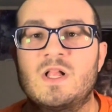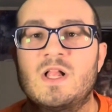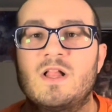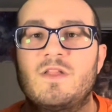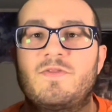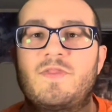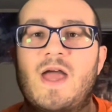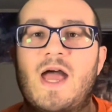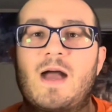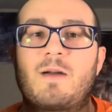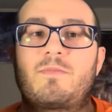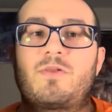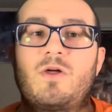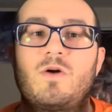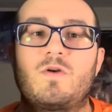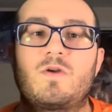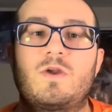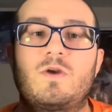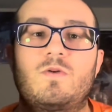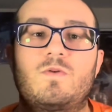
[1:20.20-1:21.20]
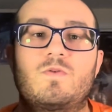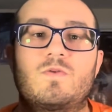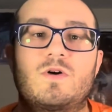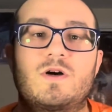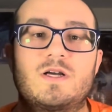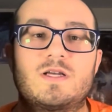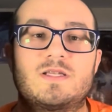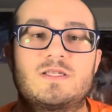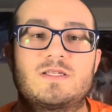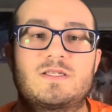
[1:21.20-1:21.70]
that Plo Koon
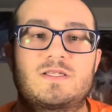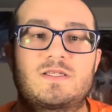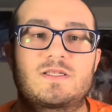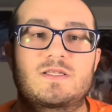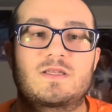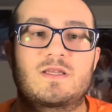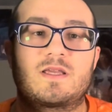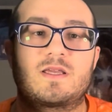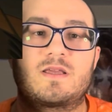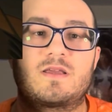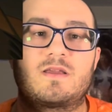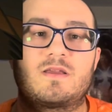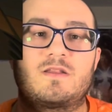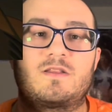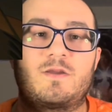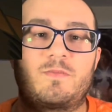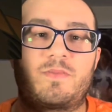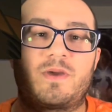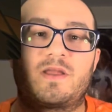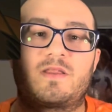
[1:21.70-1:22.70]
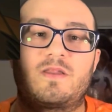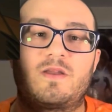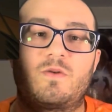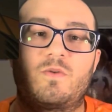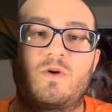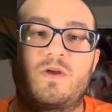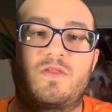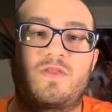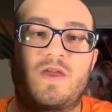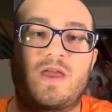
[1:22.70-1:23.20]
was depicted
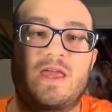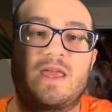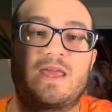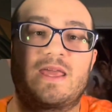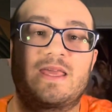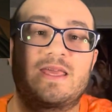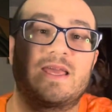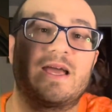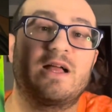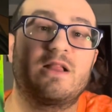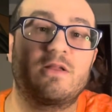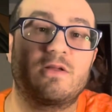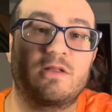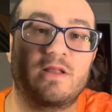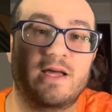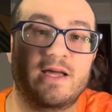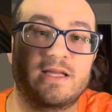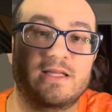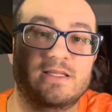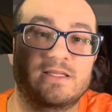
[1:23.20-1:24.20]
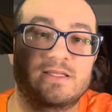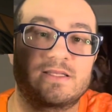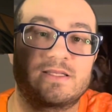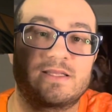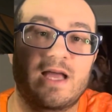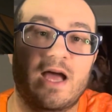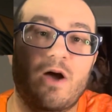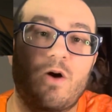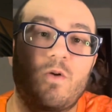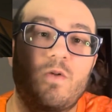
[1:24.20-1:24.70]
with a yellow light,
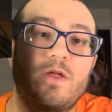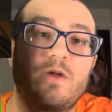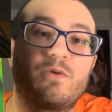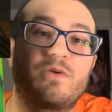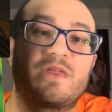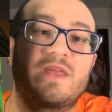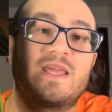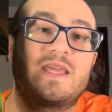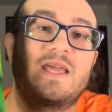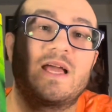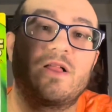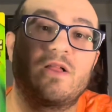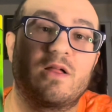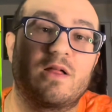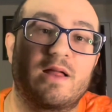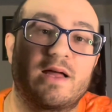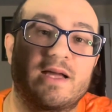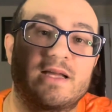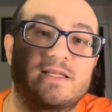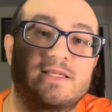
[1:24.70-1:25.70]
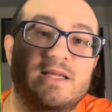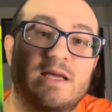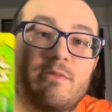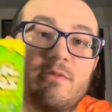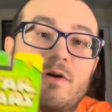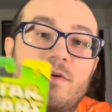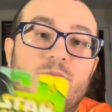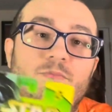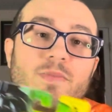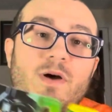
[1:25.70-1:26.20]
not only with a yellow
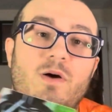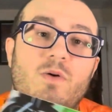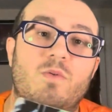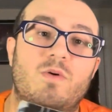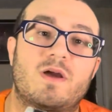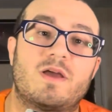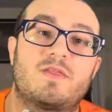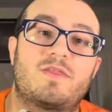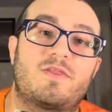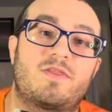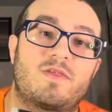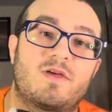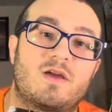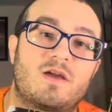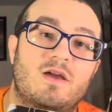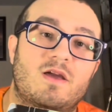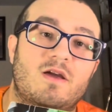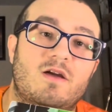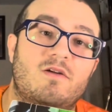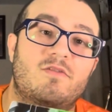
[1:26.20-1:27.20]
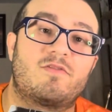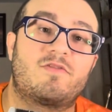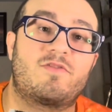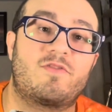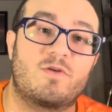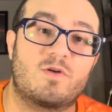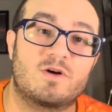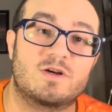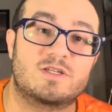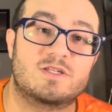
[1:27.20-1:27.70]
lightsaber, but with
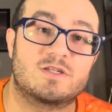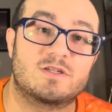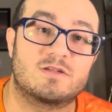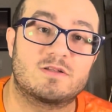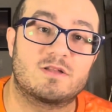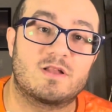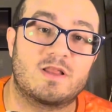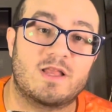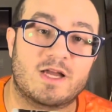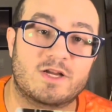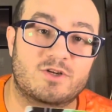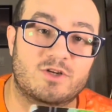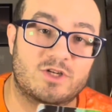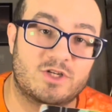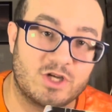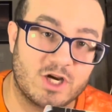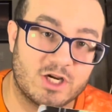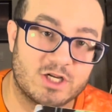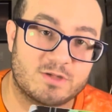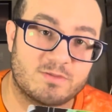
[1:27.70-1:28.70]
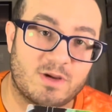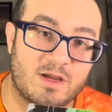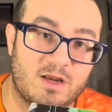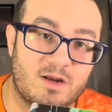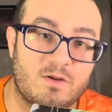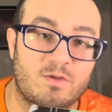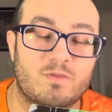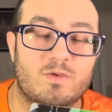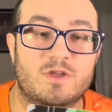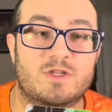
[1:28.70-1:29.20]
Force Electric Judgment,
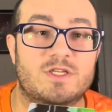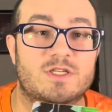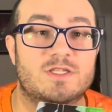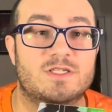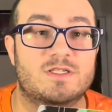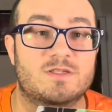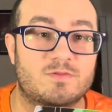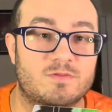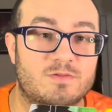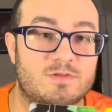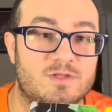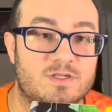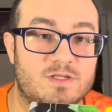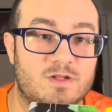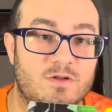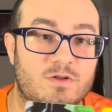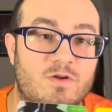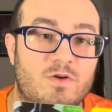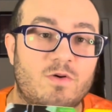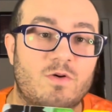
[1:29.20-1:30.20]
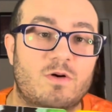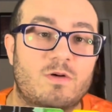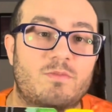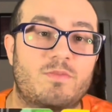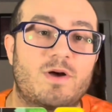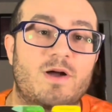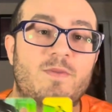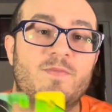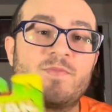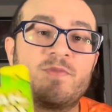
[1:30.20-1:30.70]
which is still cool. But